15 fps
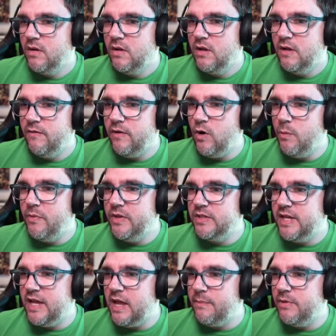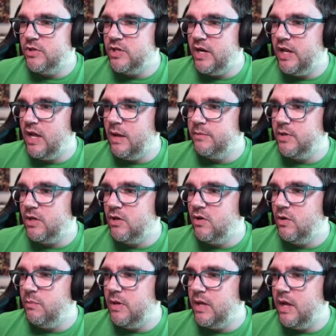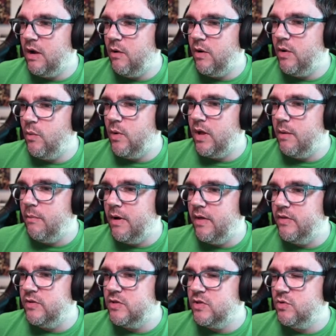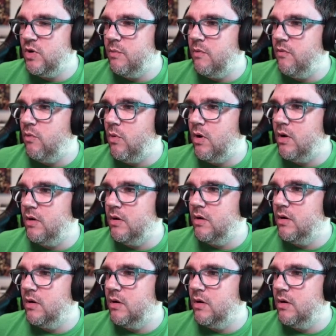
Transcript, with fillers: If I open the tap, the shiny object could be carried away by the stream of water.